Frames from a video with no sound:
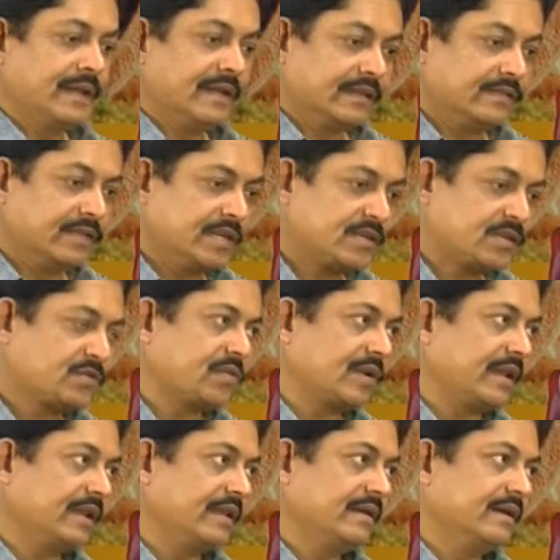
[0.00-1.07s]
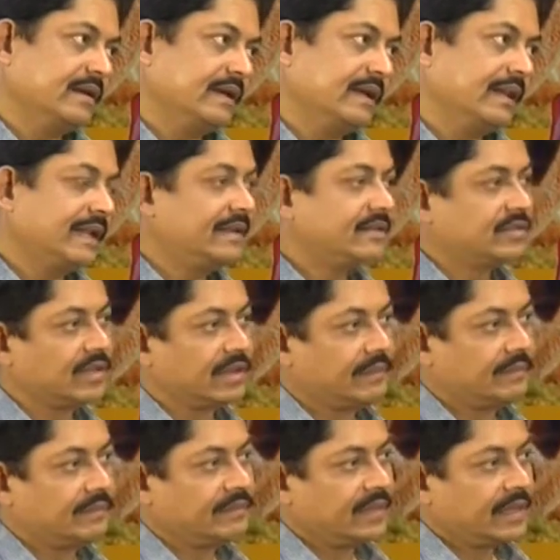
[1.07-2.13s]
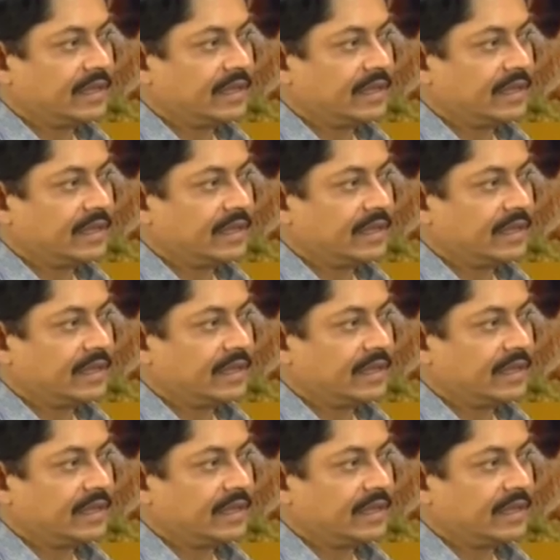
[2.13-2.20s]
This trail leads them